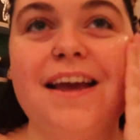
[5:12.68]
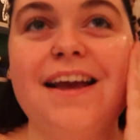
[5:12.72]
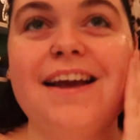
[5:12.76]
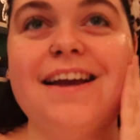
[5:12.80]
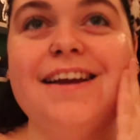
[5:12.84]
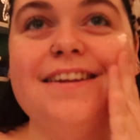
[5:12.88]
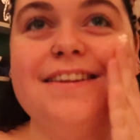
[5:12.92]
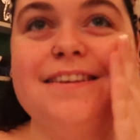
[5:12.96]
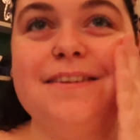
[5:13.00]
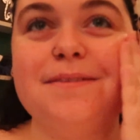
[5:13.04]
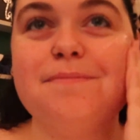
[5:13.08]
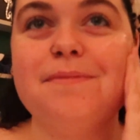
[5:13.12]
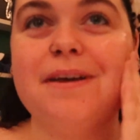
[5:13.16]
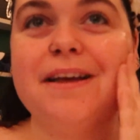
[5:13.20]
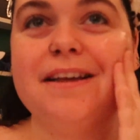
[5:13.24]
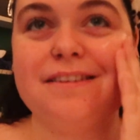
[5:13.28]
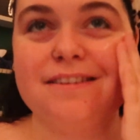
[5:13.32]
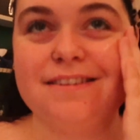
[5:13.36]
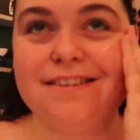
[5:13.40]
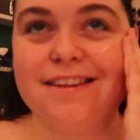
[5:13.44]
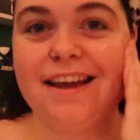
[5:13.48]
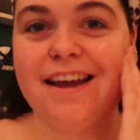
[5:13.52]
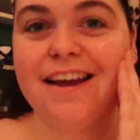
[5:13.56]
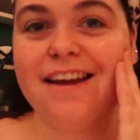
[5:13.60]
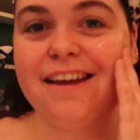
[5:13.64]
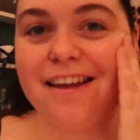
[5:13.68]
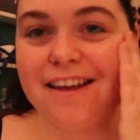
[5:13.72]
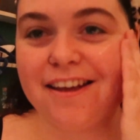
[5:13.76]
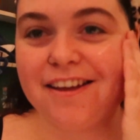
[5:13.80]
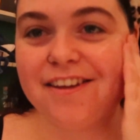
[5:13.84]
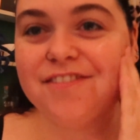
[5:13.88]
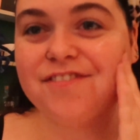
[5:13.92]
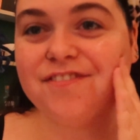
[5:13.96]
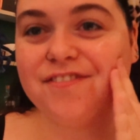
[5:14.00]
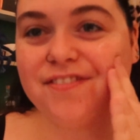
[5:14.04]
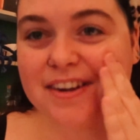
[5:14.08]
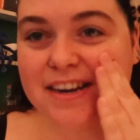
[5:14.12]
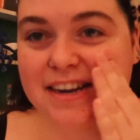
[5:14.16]
It smells like
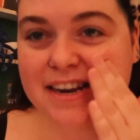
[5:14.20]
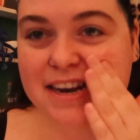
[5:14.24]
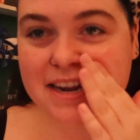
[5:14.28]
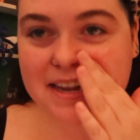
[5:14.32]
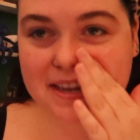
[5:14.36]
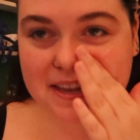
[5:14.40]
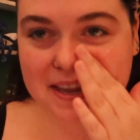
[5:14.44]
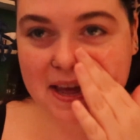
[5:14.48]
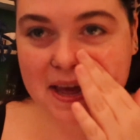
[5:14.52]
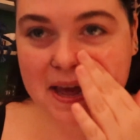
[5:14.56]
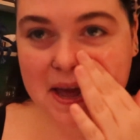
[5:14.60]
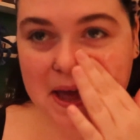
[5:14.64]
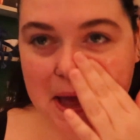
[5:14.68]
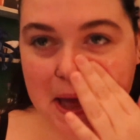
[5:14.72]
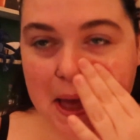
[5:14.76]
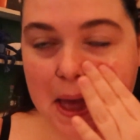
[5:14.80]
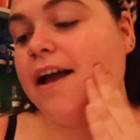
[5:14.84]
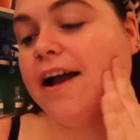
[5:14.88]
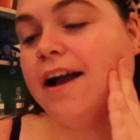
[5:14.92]
vanilla.